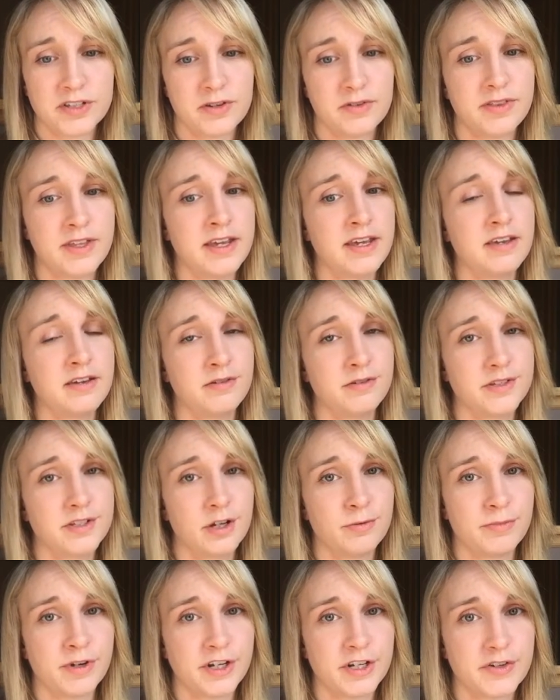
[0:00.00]
So thank you so
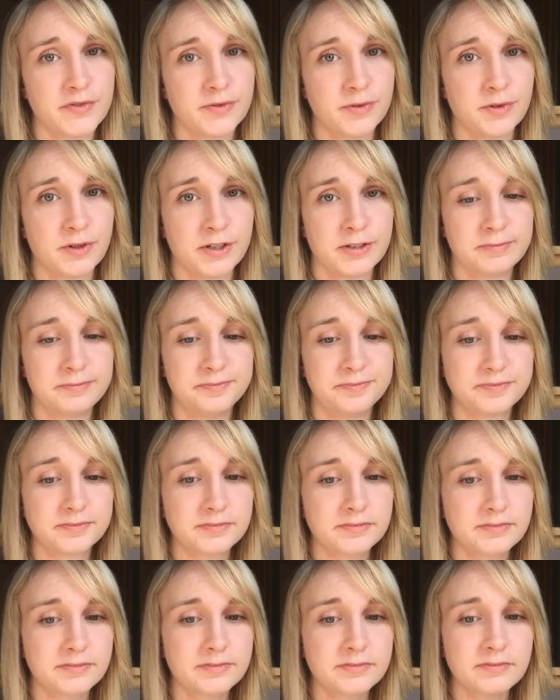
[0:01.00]
much for
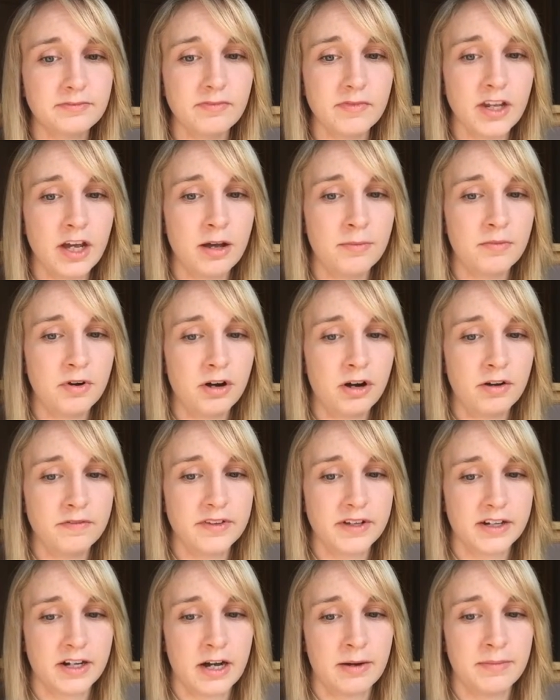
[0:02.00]
all of
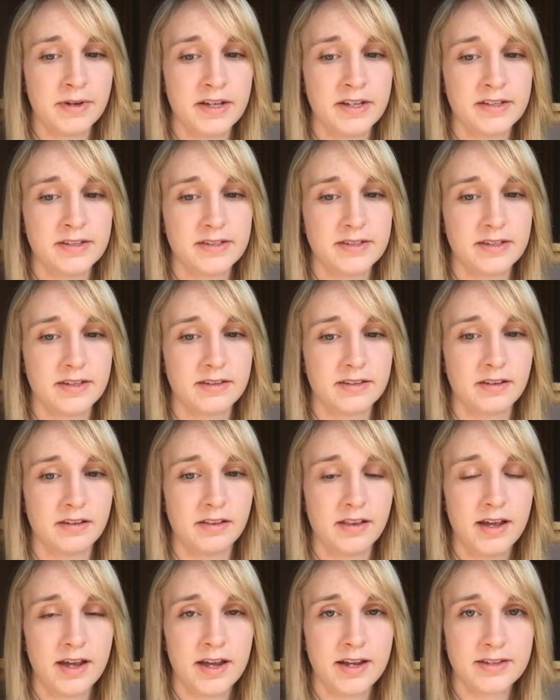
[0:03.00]
the comments and the
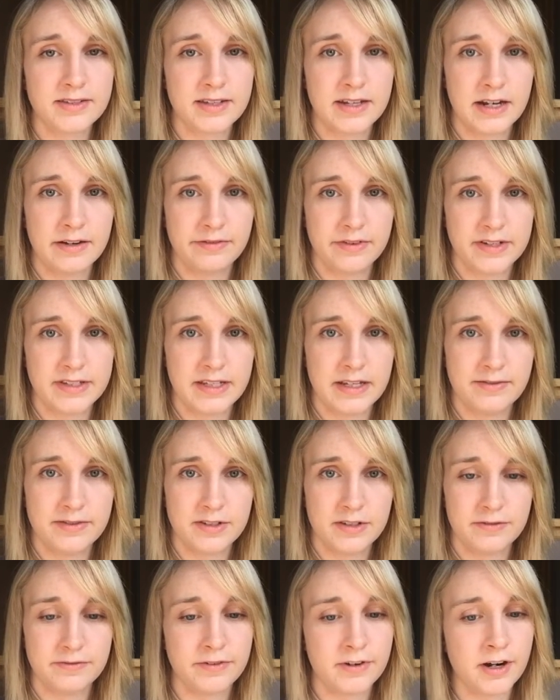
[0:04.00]
likes that I've received
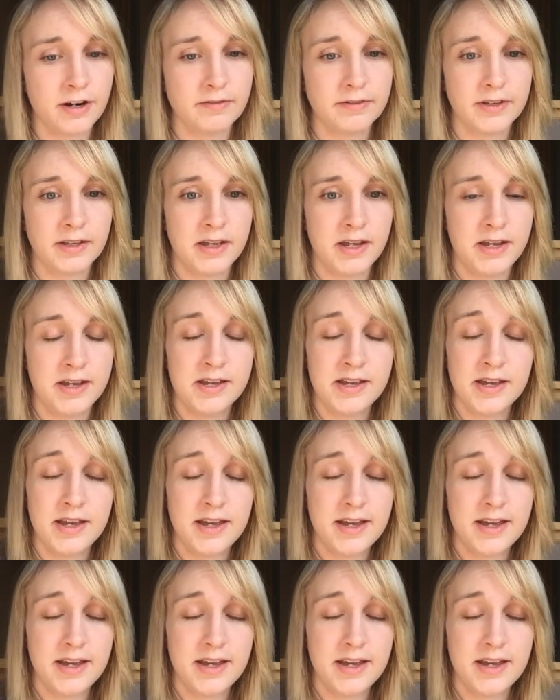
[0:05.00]
so far. It really